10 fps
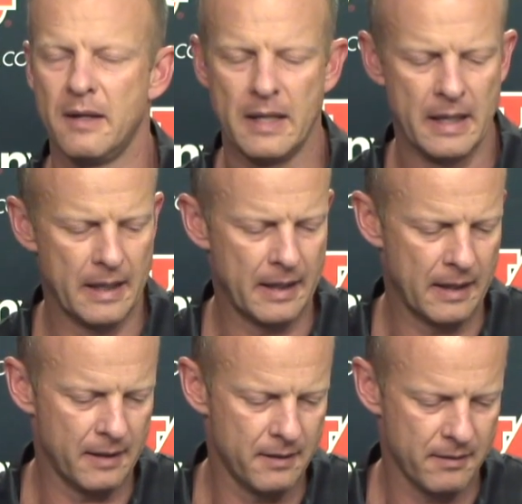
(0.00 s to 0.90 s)

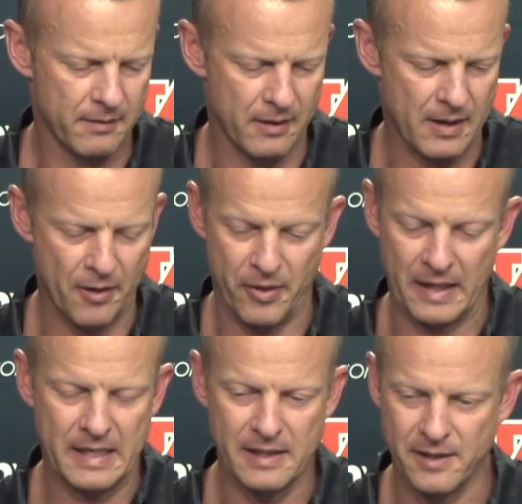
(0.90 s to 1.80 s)
And you know, I think
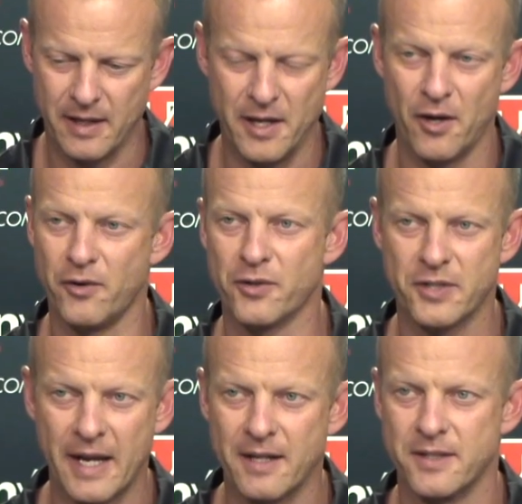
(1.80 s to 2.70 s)
he he
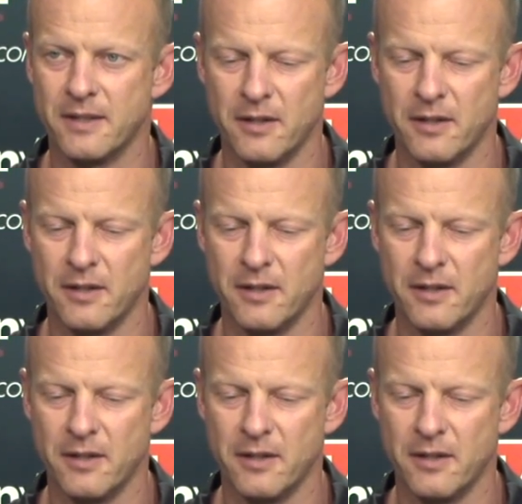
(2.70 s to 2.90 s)
understands it.